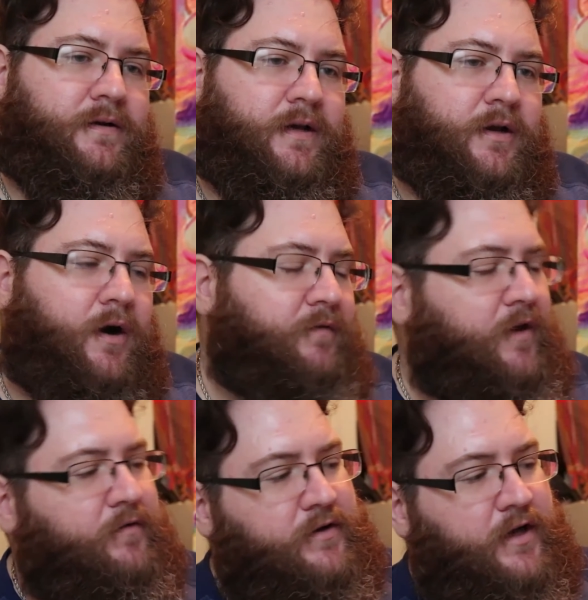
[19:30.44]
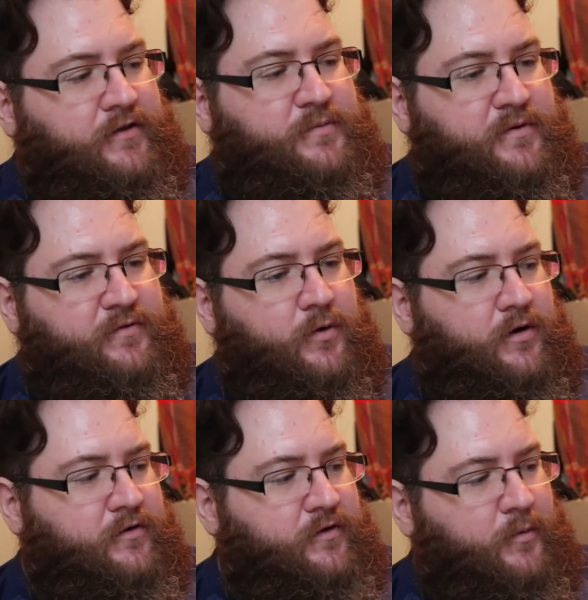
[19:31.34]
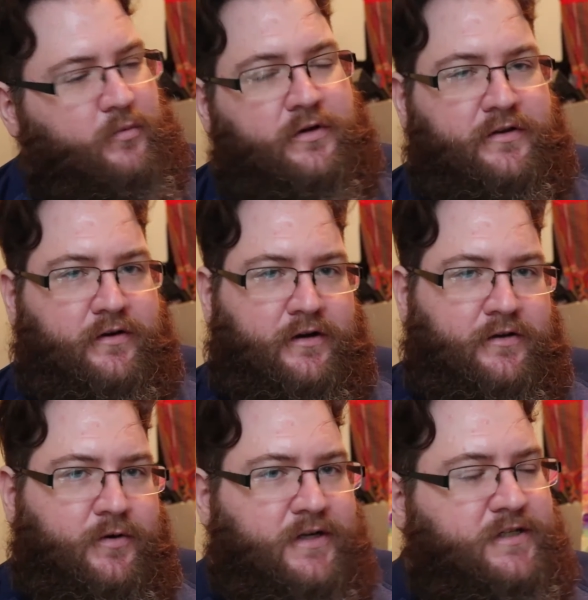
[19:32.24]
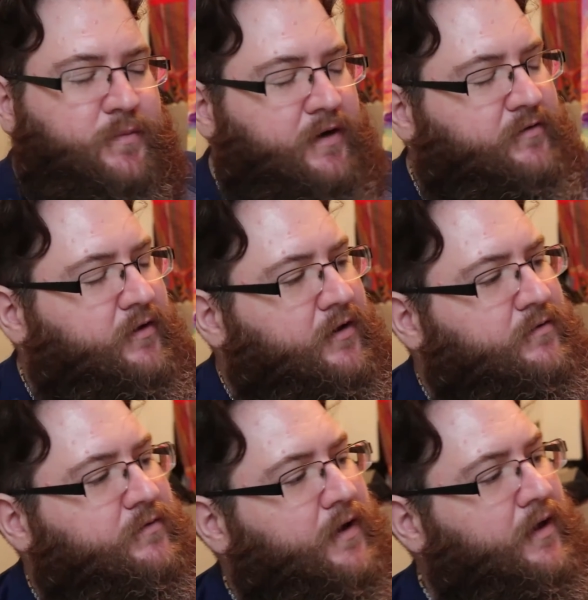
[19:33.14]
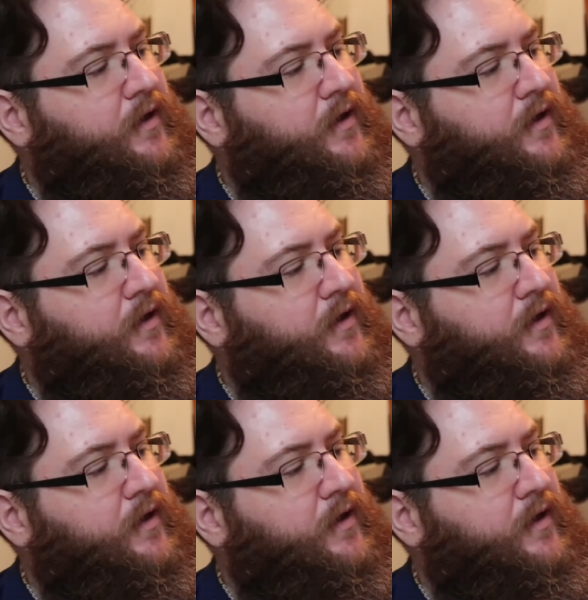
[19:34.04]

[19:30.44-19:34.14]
I've never done this before, so I'm really starting to question myself.